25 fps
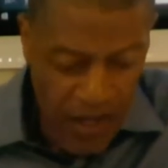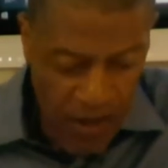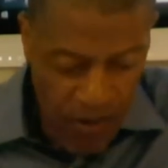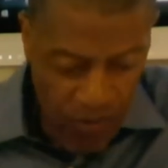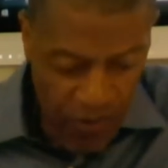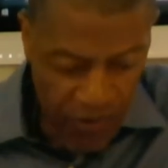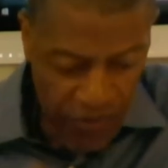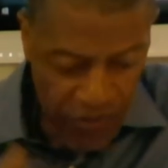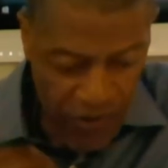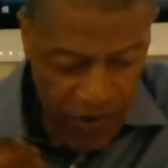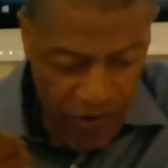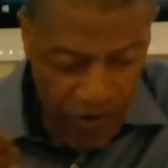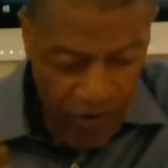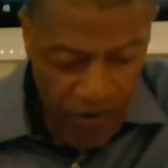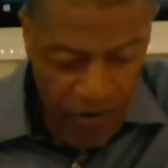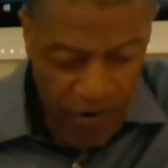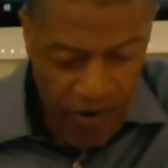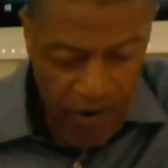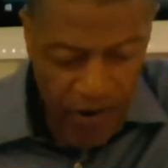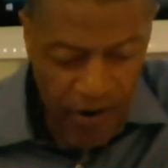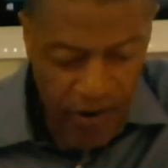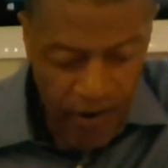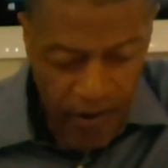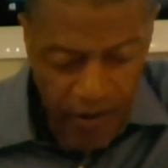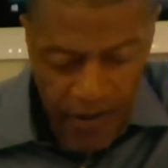with
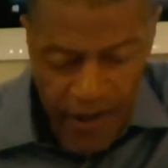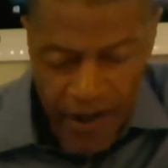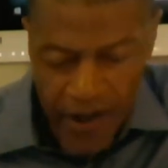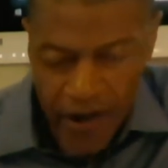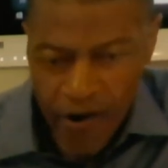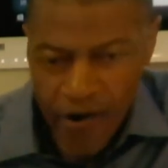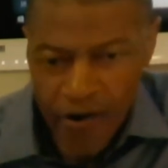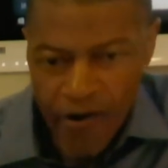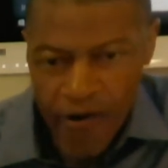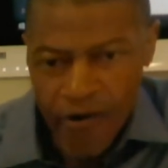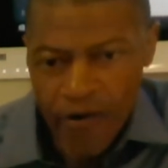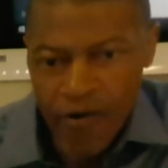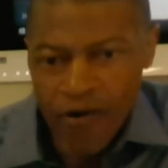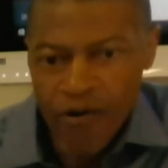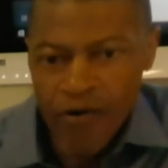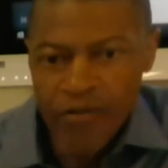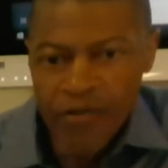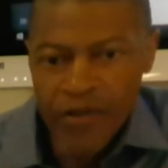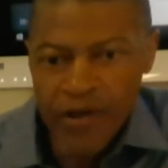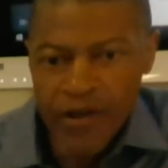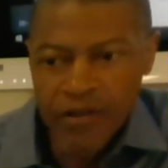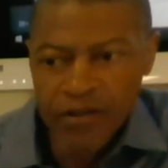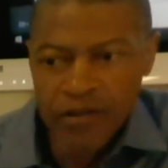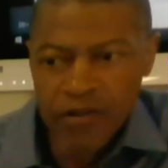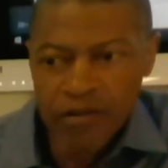your hair
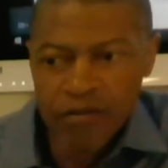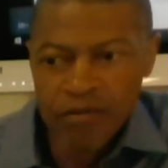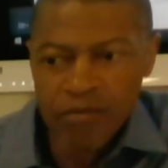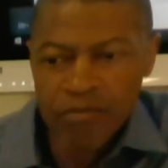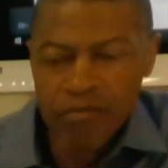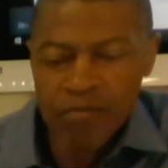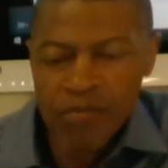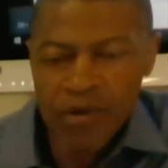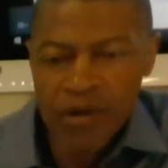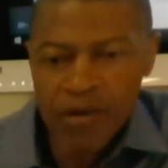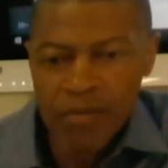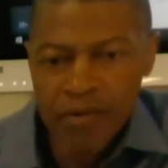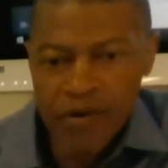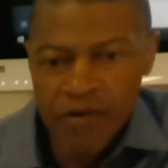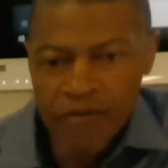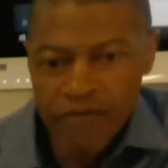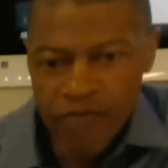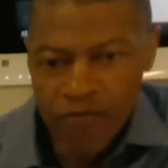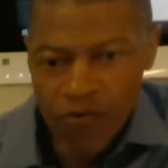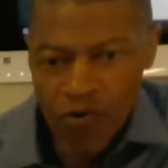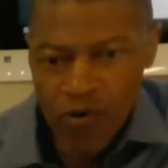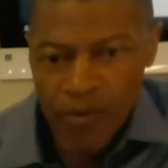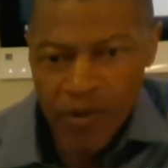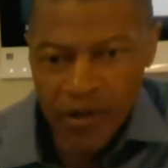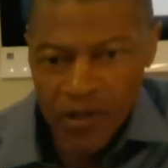that may be
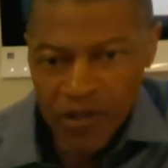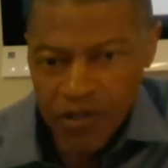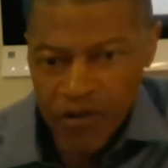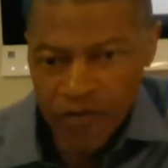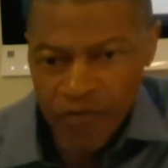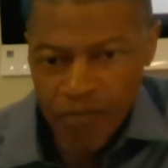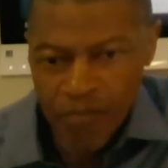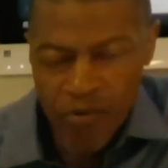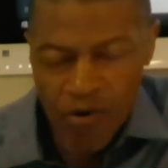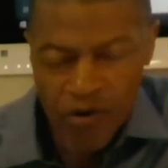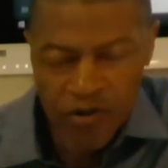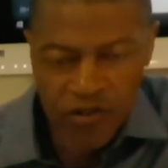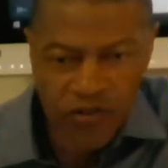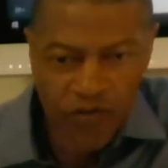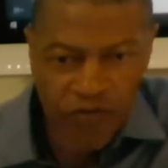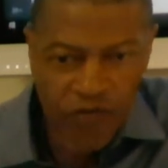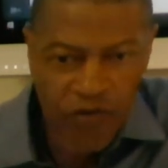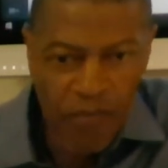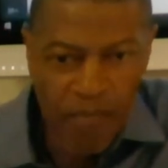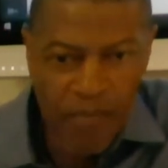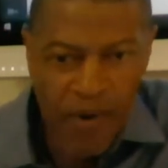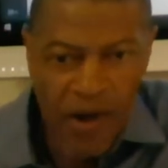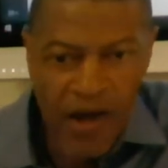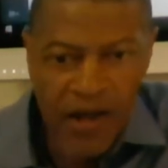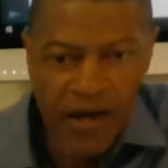forming in different parts of
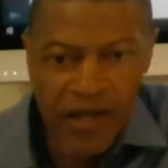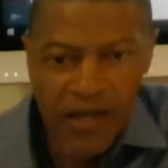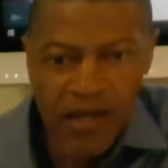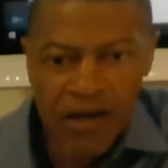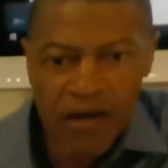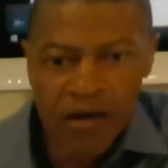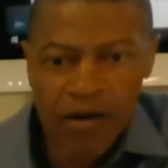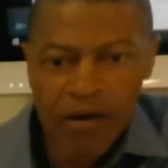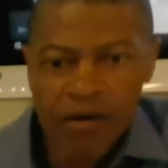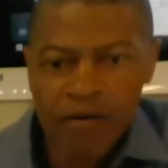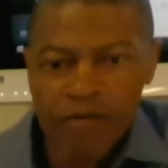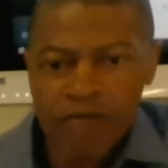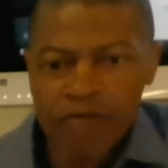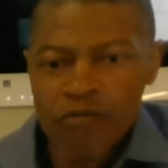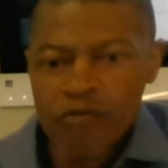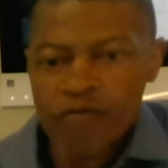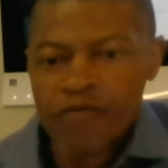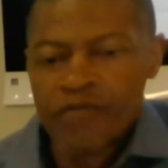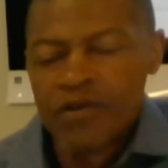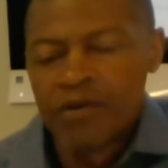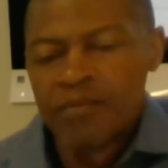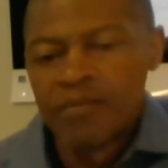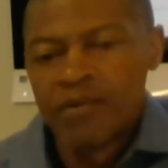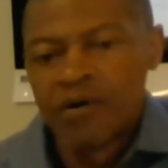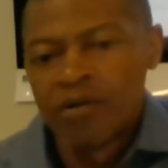your body. For
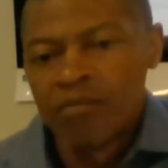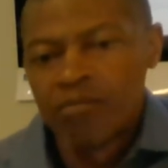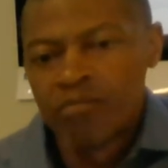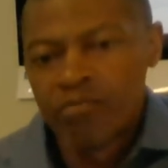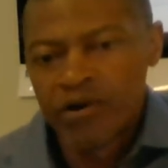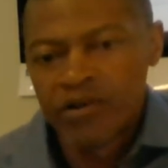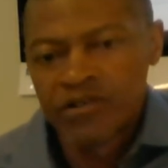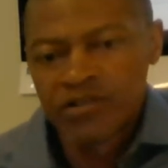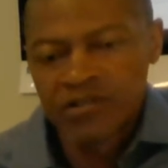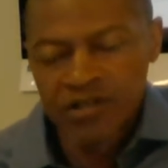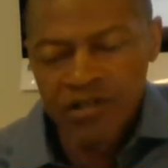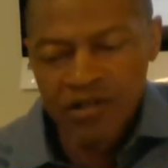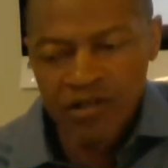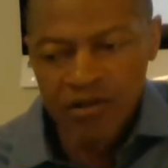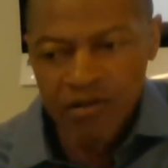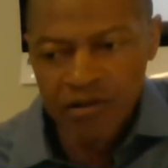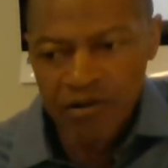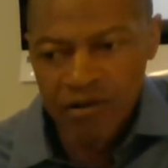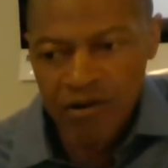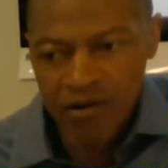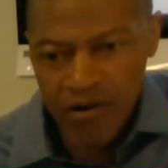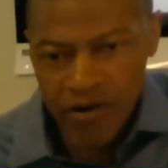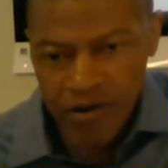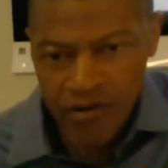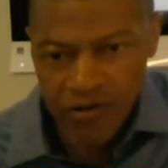female, breast gets
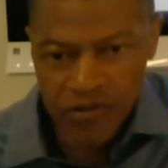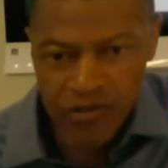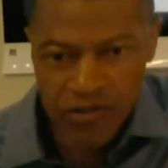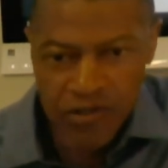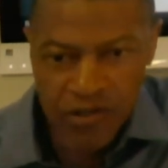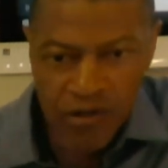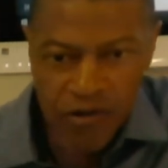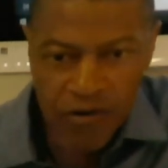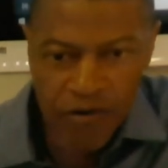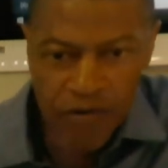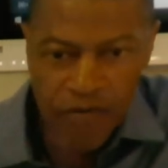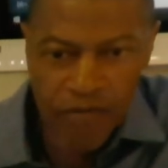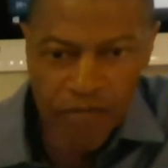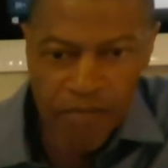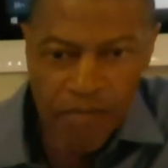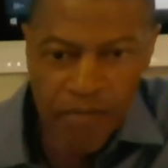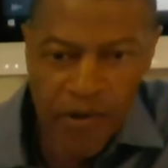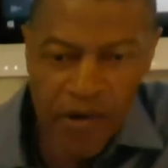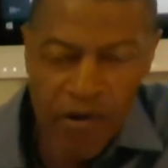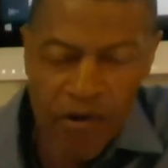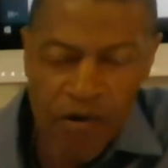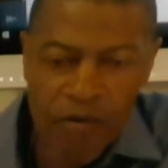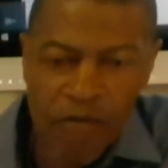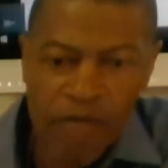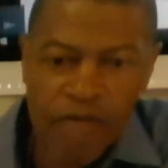large. So
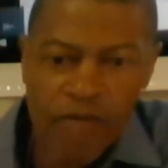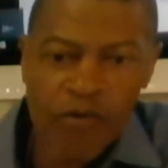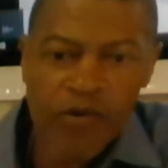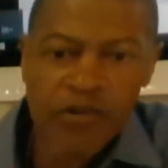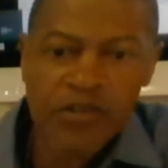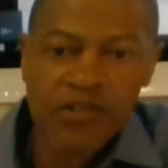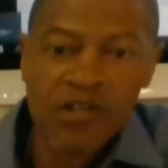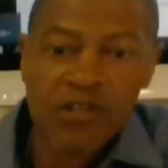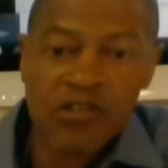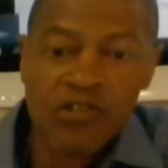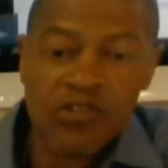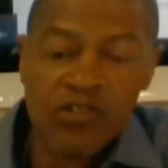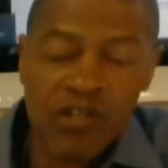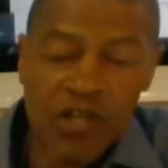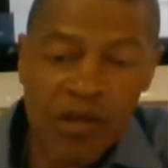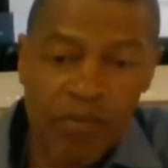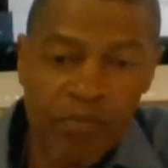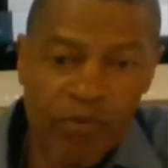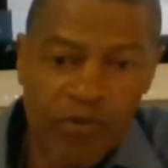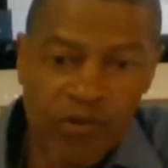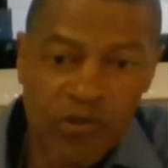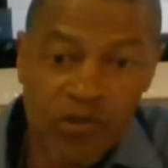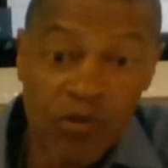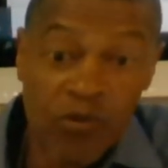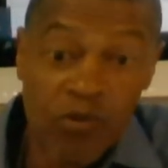male voice gets
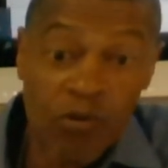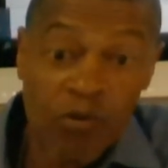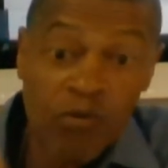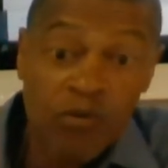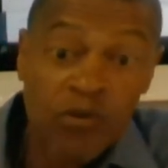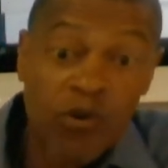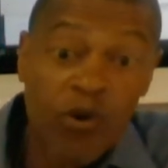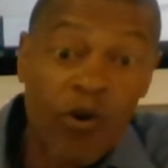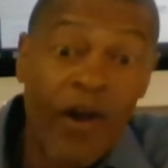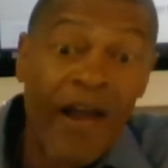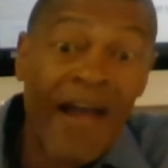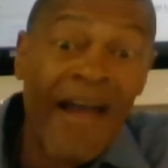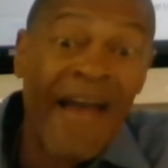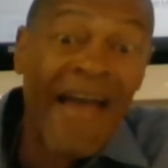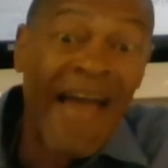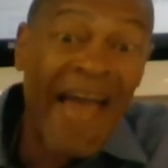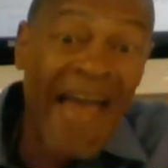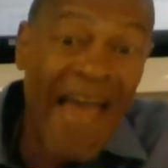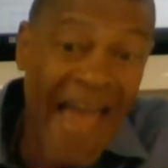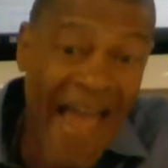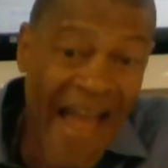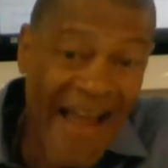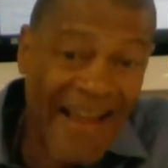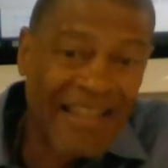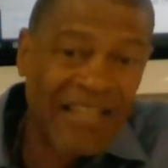deeper. So those are
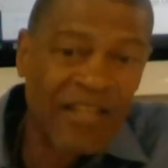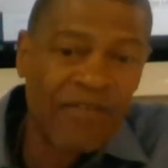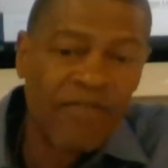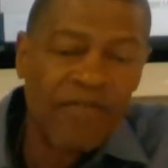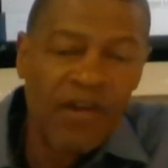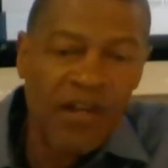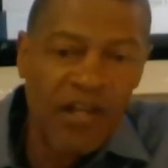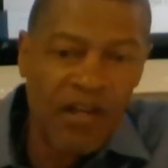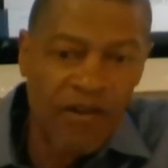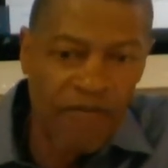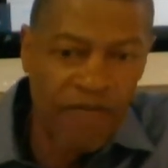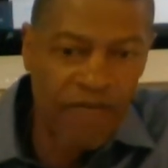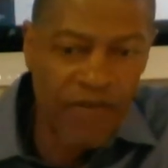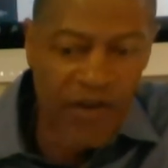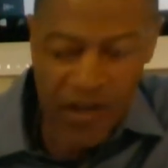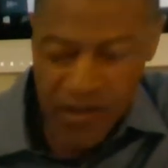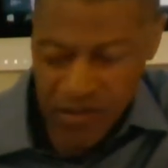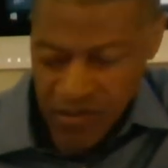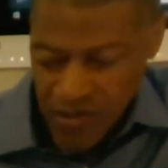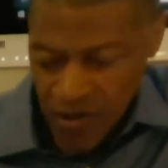activating effects